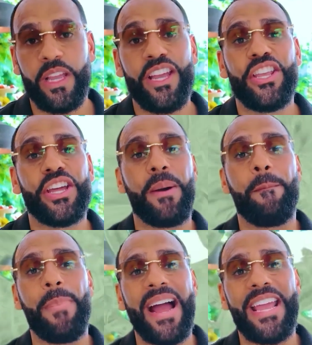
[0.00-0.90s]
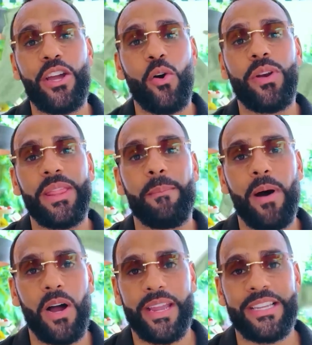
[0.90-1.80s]
You're going to buy gold in the
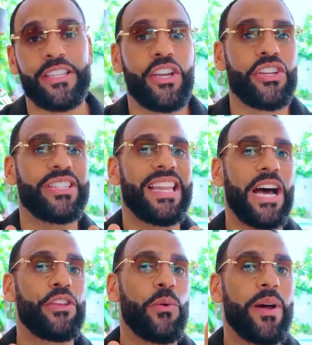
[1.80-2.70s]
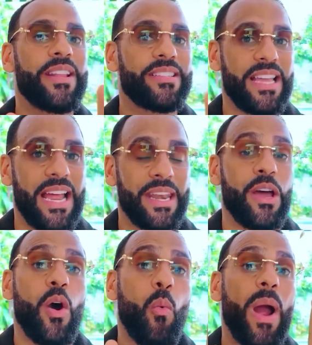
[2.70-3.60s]
markets, because now you understand
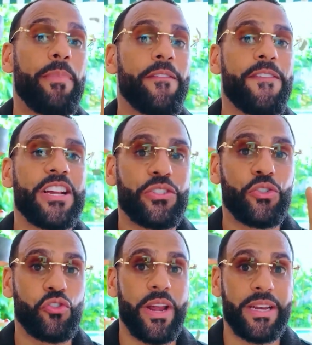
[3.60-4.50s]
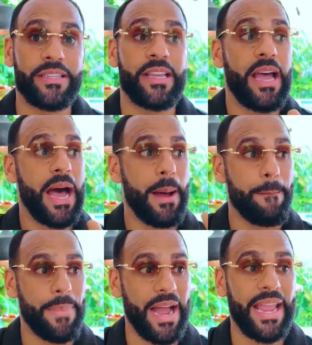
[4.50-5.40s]
why professional traders are
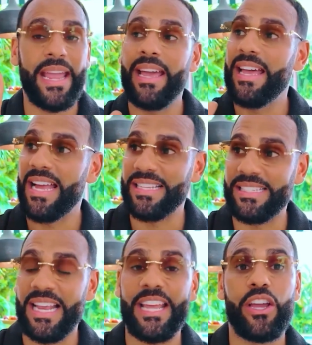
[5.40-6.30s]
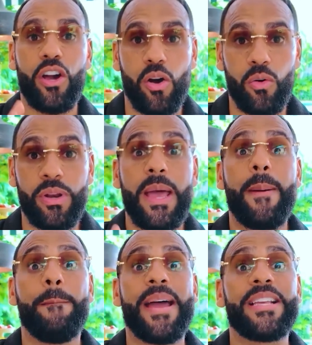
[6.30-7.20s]
buying and selling gold
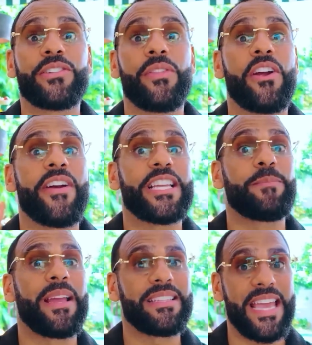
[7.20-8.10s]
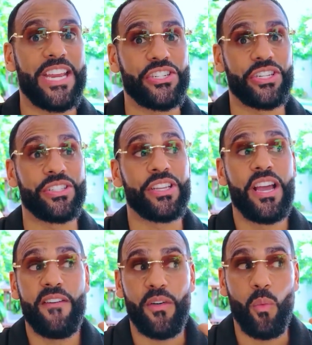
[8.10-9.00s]
based on their expectations
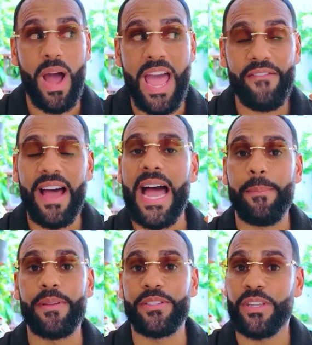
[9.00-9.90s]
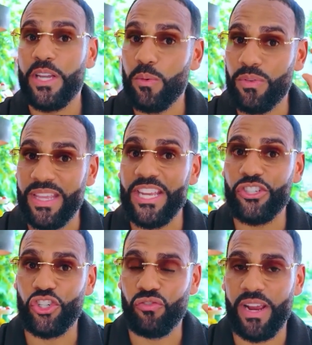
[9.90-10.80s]
for whatever happens with the
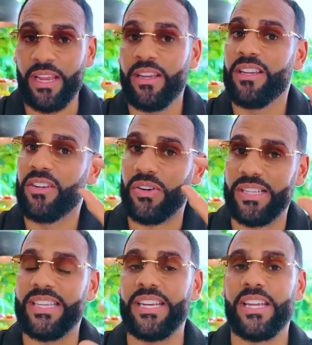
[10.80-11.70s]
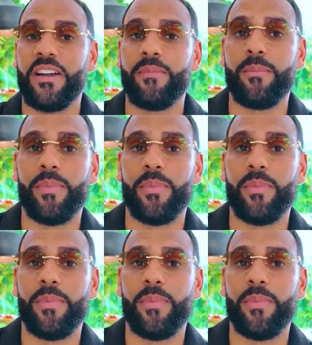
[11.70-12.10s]
interest rate on the 10-year government